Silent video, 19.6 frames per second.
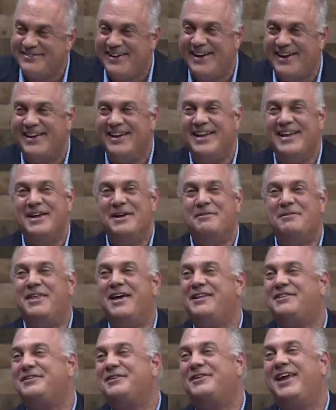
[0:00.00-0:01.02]
right? But
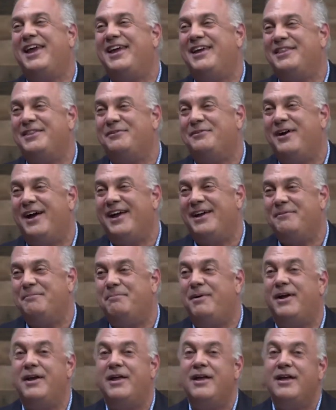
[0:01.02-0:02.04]
that's okay either way.
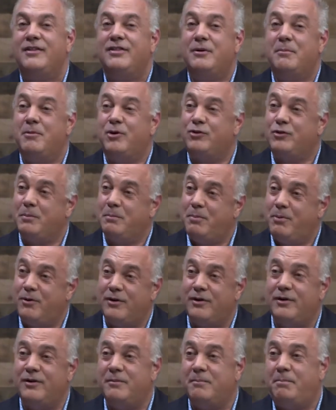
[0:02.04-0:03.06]
But the most
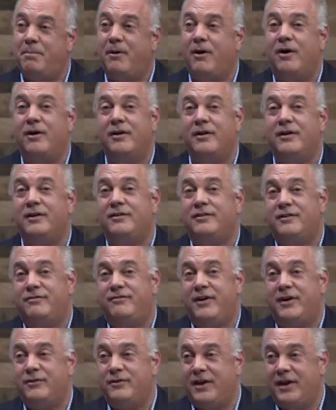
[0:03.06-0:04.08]
important part is the
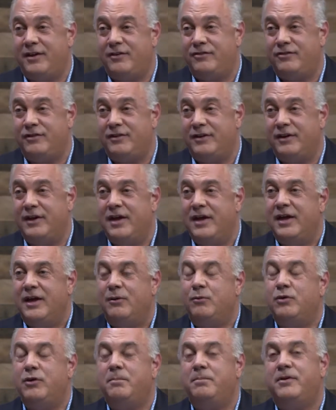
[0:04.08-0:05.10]
foundation.
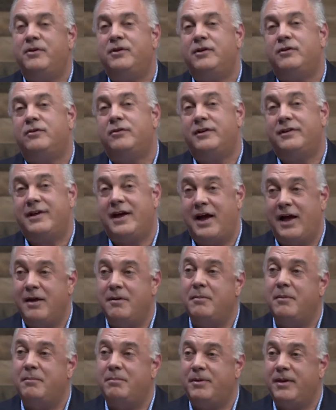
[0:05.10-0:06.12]
When you're building a
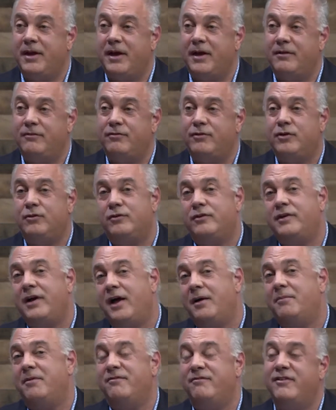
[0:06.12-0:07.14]
retirement plan for your
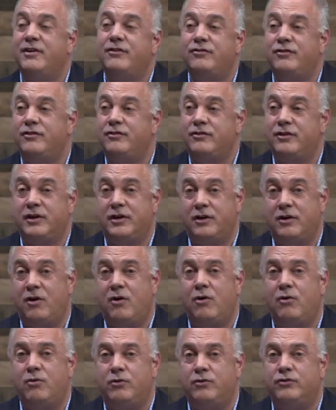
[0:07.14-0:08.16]
retirement visions and
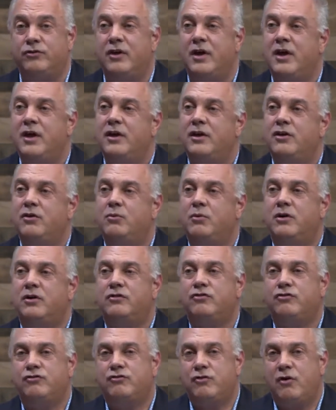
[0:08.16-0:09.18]
goals, you want a
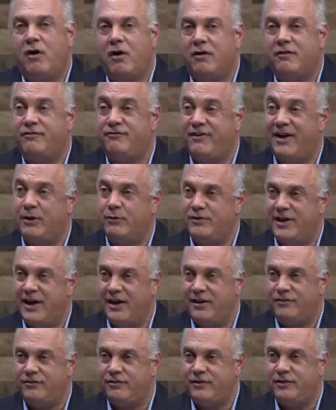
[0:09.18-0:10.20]
strong
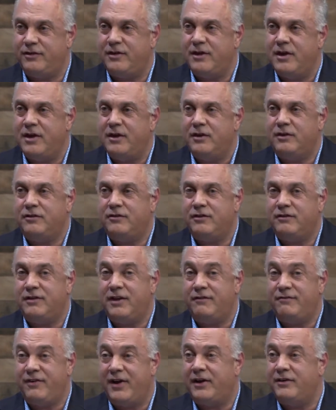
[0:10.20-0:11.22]
foundation because as
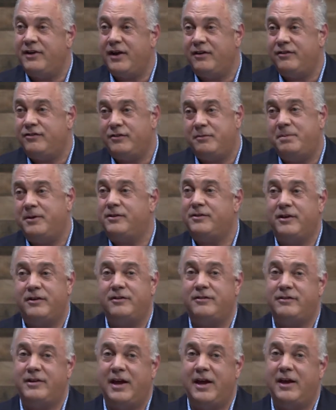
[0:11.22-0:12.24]
that foundation's built on
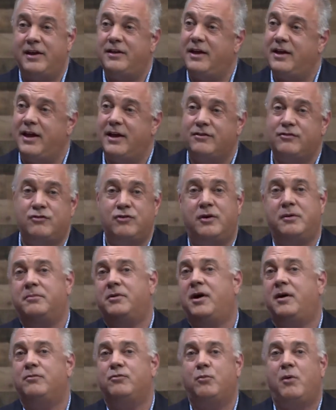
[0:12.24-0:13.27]
sand, the next storm
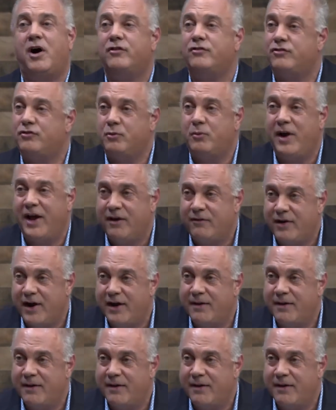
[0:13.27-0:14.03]
comes, washes away, right?